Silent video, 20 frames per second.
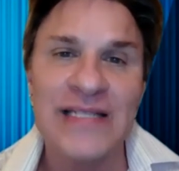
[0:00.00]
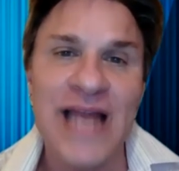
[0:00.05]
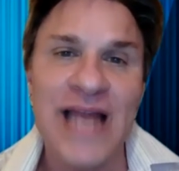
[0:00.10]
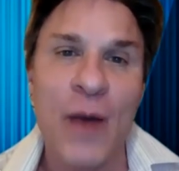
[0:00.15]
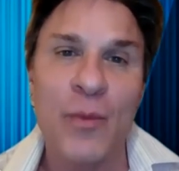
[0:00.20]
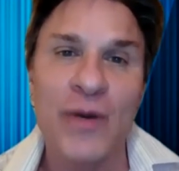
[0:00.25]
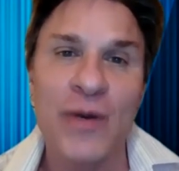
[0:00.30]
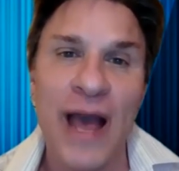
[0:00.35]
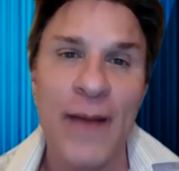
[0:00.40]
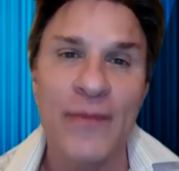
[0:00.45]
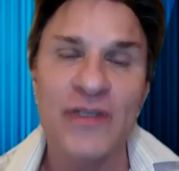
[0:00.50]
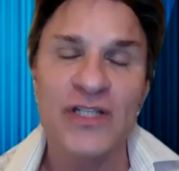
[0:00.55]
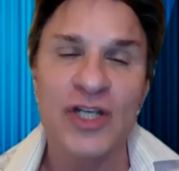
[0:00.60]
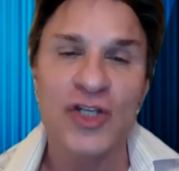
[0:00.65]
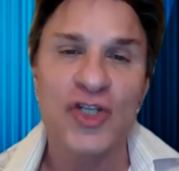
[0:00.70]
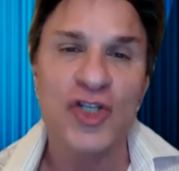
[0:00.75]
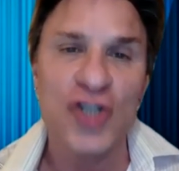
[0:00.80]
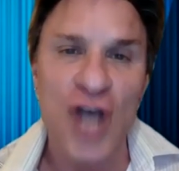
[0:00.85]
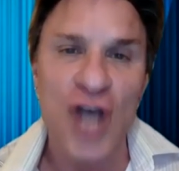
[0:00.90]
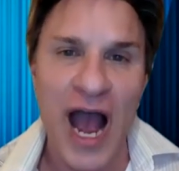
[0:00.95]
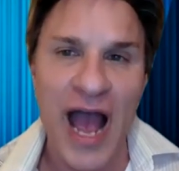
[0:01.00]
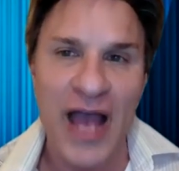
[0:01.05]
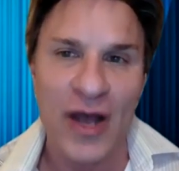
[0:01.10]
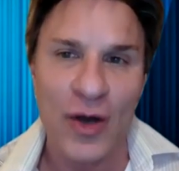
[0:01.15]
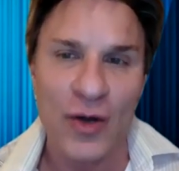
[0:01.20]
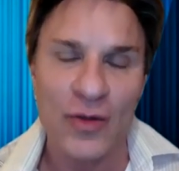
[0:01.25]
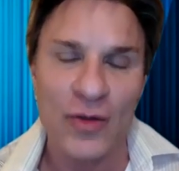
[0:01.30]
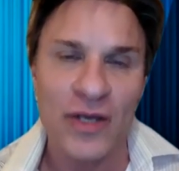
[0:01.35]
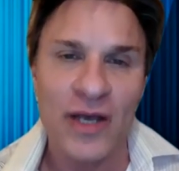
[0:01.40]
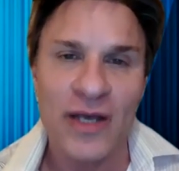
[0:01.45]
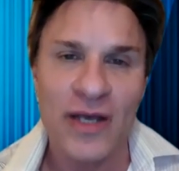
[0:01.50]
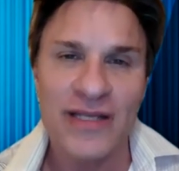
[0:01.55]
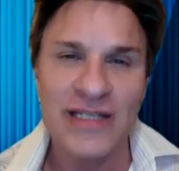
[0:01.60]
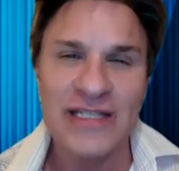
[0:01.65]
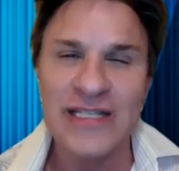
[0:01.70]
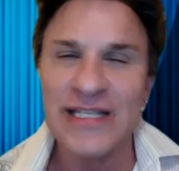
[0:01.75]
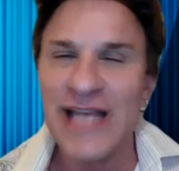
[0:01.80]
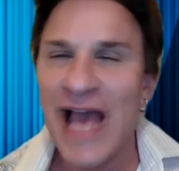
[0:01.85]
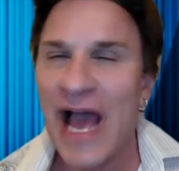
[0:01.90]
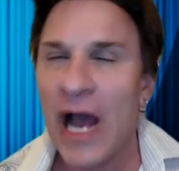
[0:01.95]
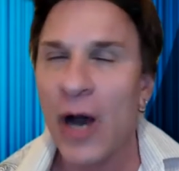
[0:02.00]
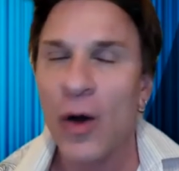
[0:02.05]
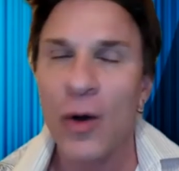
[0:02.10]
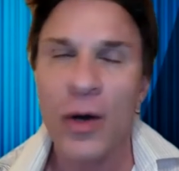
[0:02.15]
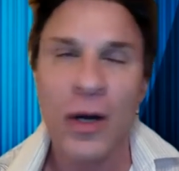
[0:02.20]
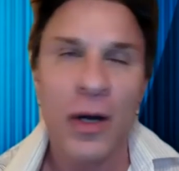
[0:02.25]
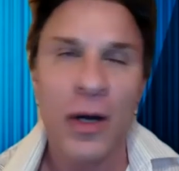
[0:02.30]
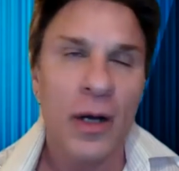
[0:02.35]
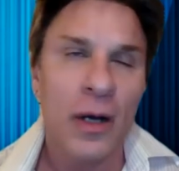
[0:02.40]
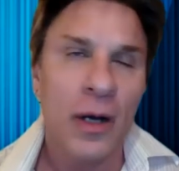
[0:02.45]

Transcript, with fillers: Now, when I was a child, this is how